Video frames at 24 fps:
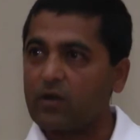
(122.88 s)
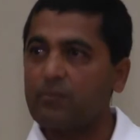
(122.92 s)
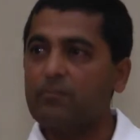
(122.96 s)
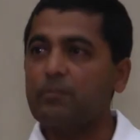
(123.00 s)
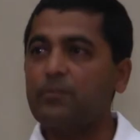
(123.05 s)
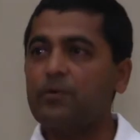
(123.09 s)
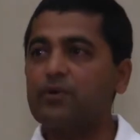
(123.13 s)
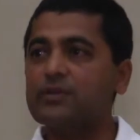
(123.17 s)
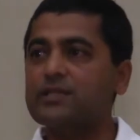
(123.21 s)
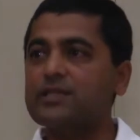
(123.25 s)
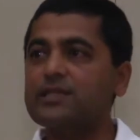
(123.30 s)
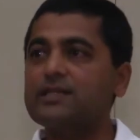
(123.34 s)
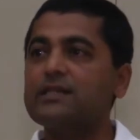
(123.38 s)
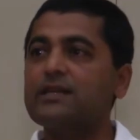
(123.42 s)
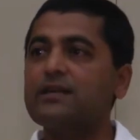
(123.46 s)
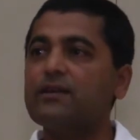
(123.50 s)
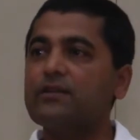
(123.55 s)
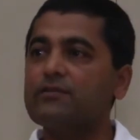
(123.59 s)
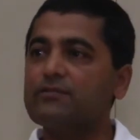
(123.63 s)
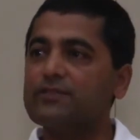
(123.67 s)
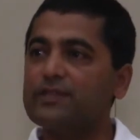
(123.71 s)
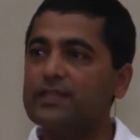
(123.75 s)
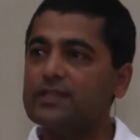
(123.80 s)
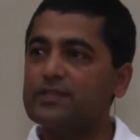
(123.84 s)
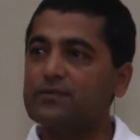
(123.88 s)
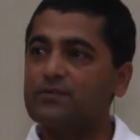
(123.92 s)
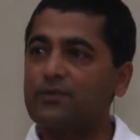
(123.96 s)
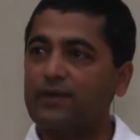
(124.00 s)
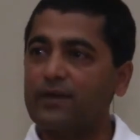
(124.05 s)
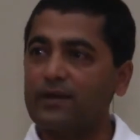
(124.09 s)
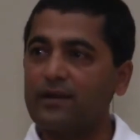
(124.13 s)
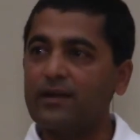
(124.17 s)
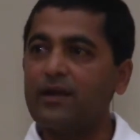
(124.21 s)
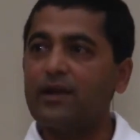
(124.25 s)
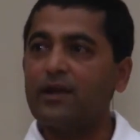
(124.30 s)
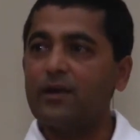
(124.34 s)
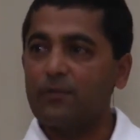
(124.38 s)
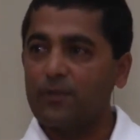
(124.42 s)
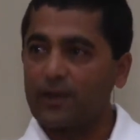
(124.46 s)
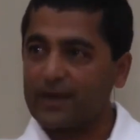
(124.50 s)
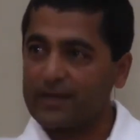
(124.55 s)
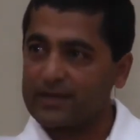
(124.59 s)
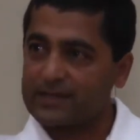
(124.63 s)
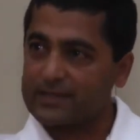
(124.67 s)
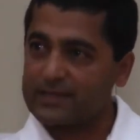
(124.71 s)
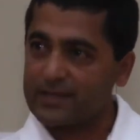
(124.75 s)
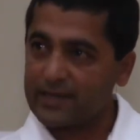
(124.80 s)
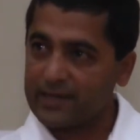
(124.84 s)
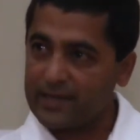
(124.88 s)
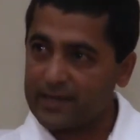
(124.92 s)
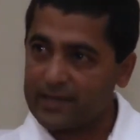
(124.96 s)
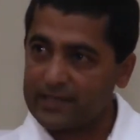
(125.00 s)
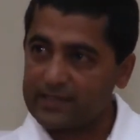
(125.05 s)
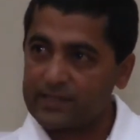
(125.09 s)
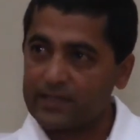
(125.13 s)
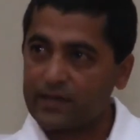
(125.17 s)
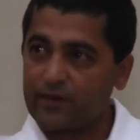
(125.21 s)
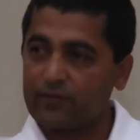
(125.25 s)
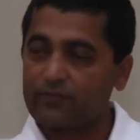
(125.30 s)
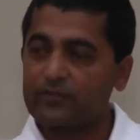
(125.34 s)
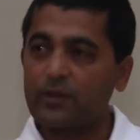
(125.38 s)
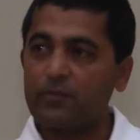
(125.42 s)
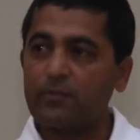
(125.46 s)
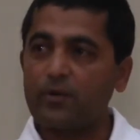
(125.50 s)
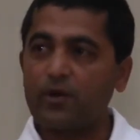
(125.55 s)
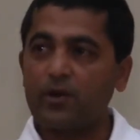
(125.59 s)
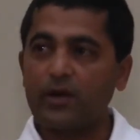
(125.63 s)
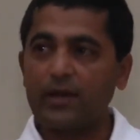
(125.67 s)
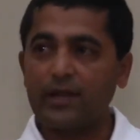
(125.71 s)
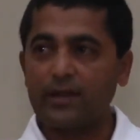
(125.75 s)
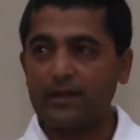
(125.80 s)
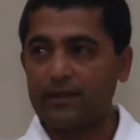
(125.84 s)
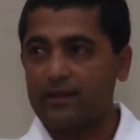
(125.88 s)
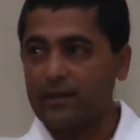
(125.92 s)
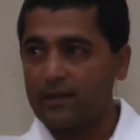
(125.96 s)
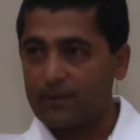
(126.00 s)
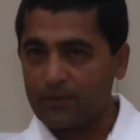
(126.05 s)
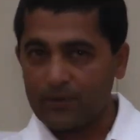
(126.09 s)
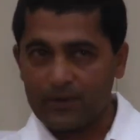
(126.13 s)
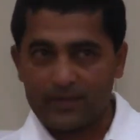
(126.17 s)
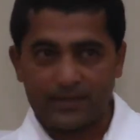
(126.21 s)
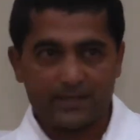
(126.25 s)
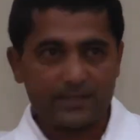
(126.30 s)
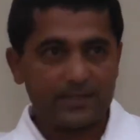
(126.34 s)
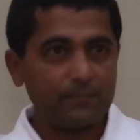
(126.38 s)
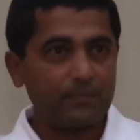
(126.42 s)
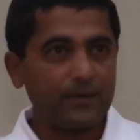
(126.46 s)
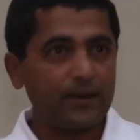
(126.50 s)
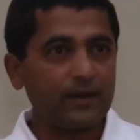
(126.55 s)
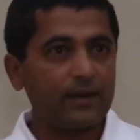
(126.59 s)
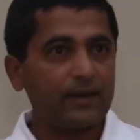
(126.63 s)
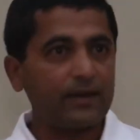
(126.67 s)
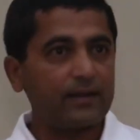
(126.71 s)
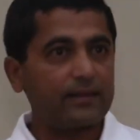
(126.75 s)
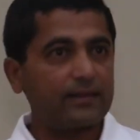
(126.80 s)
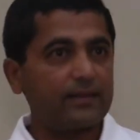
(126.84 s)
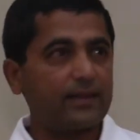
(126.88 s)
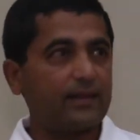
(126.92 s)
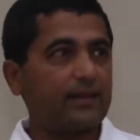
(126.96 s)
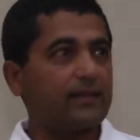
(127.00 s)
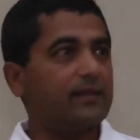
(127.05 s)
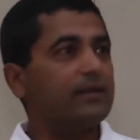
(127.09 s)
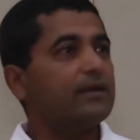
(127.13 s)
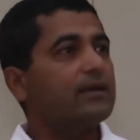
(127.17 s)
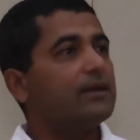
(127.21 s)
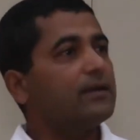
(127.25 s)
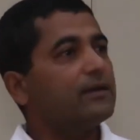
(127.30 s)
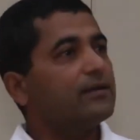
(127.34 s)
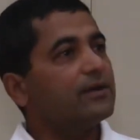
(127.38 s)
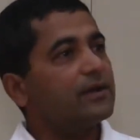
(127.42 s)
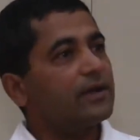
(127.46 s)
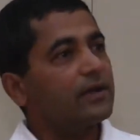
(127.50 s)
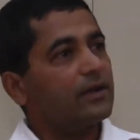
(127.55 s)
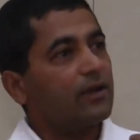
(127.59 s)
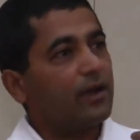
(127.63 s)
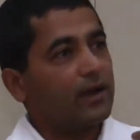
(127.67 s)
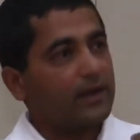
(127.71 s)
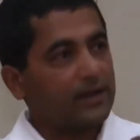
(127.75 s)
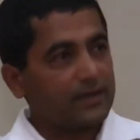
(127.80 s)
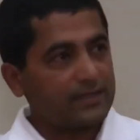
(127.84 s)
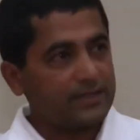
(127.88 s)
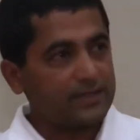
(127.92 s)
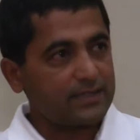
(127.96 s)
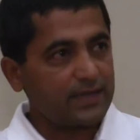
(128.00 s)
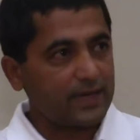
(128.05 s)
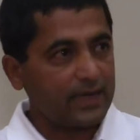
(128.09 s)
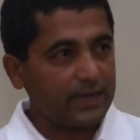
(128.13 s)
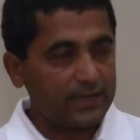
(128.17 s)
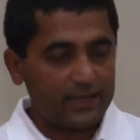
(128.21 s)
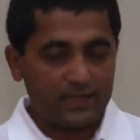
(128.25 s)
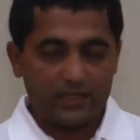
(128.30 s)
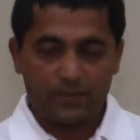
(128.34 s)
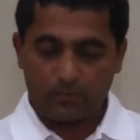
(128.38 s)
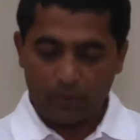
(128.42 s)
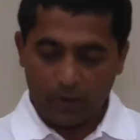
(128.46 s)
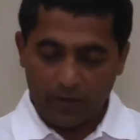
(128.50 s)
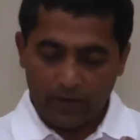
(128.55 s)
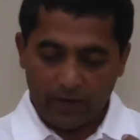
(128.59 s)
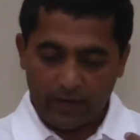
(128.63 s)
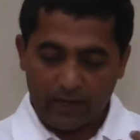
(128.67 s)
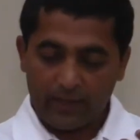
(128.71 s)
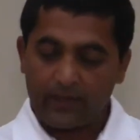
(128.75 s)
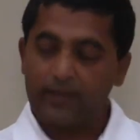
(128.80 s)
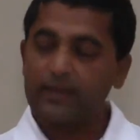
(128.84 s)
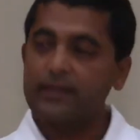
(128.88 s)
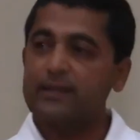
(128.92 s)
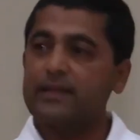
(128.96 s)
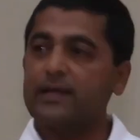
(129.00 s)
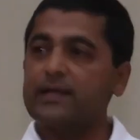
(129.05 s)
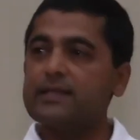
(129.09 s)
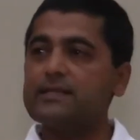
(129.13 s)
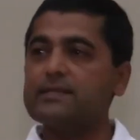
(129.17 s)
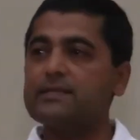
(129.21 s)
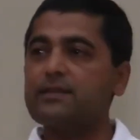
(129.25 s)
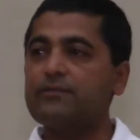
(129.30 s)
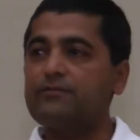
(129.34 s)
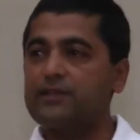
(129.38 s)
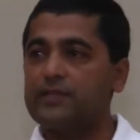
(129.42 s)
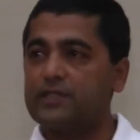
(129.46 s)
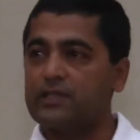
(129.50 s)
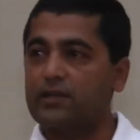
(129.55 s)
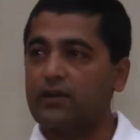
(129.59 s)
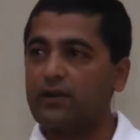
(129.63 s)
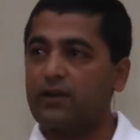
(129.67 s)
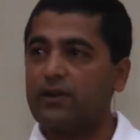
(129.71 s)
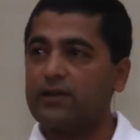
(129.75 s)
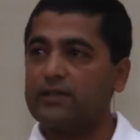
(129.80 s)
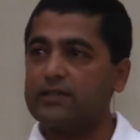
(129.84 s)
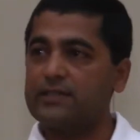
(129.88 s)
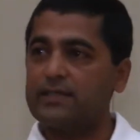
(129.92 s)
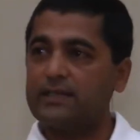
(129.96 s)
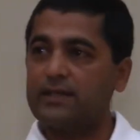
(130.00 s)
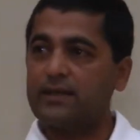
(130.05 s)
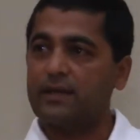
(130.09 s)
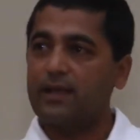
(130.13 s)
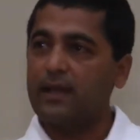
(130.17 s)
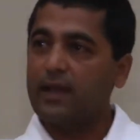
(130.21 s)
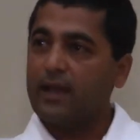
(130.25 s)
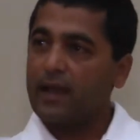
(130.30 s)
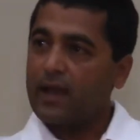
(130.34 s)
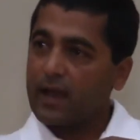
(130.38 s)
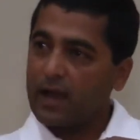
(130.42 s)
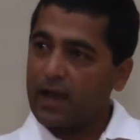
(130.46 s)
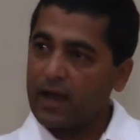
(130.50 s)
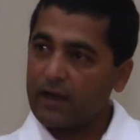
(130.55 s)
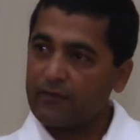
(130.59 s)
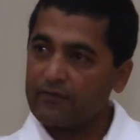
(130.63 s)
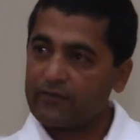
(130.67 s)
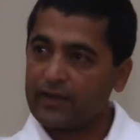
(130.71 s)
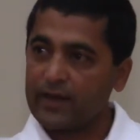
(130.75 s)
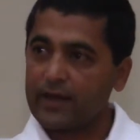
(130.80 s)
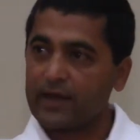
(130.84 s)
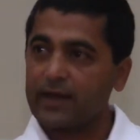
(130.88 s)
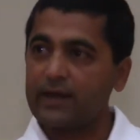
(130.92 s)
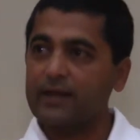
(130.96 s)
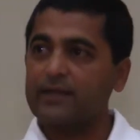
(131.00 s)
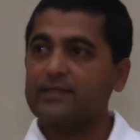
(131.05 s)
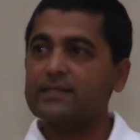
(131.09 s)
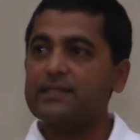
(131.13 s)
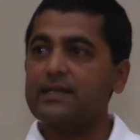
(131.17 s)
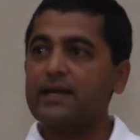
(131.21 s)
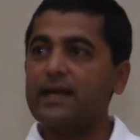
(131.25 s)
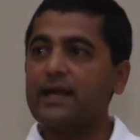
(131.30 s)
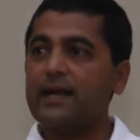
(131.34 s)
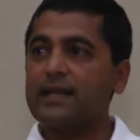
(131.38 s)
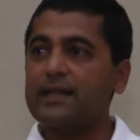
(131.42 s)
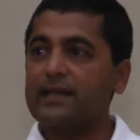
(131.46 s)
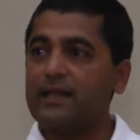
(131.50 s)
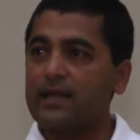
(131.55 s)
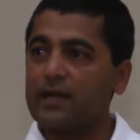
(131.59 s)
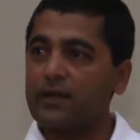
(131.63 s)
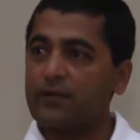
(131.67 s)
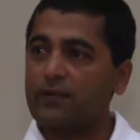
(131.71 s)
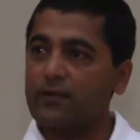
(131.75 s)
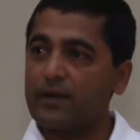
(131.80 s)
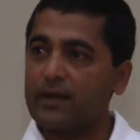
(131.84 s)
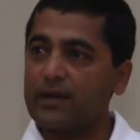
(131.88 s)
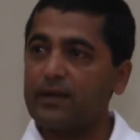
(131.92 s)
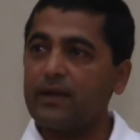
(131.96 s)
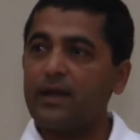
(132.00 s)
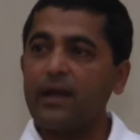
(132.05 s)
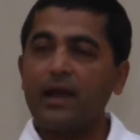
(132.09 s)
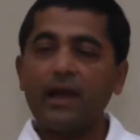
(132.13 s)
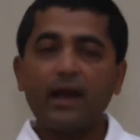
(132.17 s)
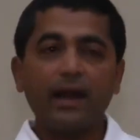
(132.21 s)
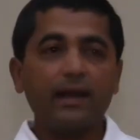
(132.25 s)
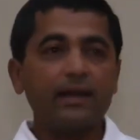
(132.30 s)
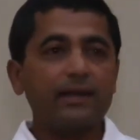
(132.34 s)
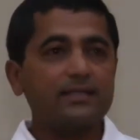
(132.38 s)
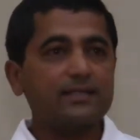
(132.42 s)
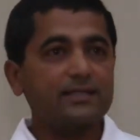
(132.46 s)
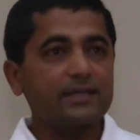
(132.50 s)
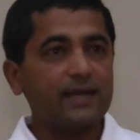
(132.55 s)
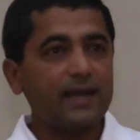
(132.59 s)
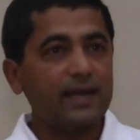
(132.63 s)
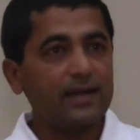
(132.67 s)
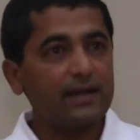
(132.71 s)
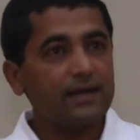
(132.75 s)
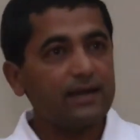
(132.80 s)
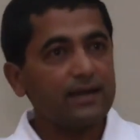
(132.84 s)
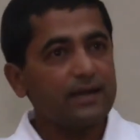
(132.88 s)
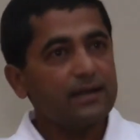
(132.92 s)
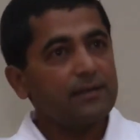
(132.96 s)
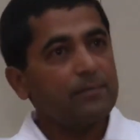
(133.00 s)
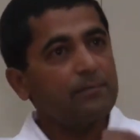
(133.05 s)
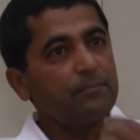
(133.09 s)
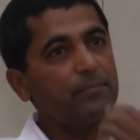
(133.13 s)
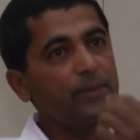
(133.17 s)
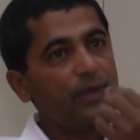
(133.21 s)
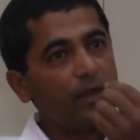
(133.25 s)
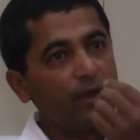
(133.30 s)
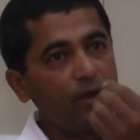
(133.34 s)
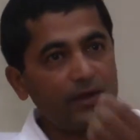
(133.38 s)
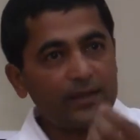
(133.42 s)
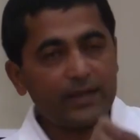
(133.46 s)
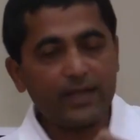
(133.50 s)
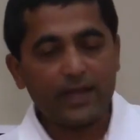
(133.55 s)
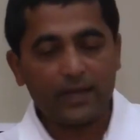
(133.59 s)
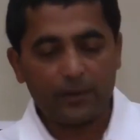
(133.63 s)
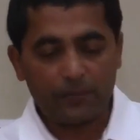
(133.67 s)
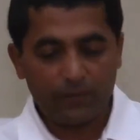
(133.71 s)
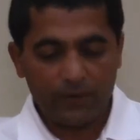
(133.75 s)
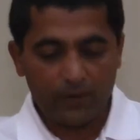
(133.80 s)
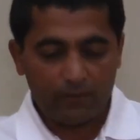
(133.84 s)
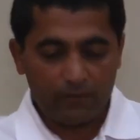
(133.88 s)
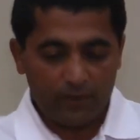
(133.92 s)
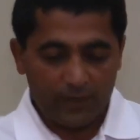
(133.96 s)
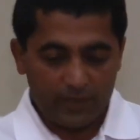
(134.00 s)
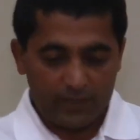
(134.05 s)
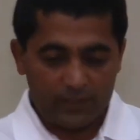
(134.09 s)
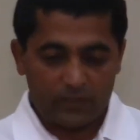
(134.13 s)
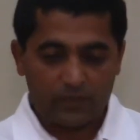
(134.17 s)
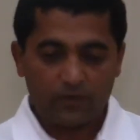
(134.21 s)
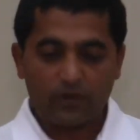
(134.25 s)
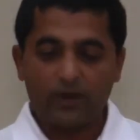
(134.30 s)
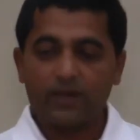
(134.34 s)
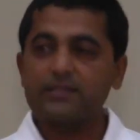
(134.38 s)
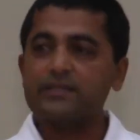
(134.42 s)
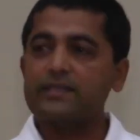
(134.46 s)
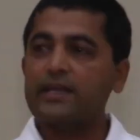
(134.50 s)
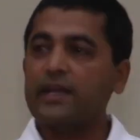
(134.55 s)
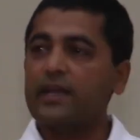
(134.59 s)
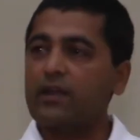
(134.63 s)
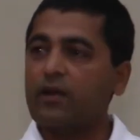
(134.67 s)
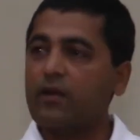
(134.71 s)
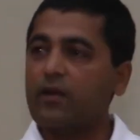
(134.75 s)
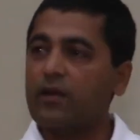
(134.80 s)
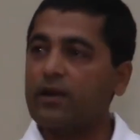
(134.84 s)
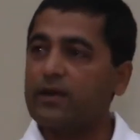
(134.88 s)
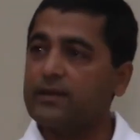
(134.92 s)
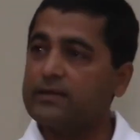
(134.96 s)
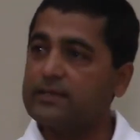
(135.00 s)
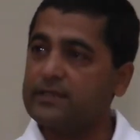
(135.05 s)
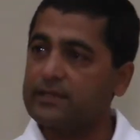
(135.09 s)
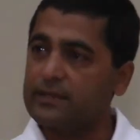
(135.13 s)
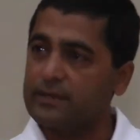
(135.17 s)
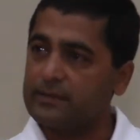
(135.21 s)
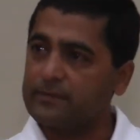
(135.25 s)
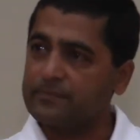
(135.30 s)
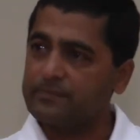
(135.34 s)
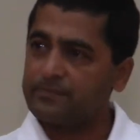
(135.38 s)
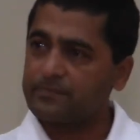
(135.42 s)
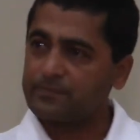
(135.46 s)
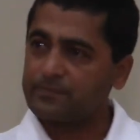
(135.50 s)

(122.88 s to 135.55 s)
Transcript: composition of this one? What is the nature of the body? What is the prakriti? You understand this body, that is the physiology. After understanding that one, understand beyond that one what is called a psychology.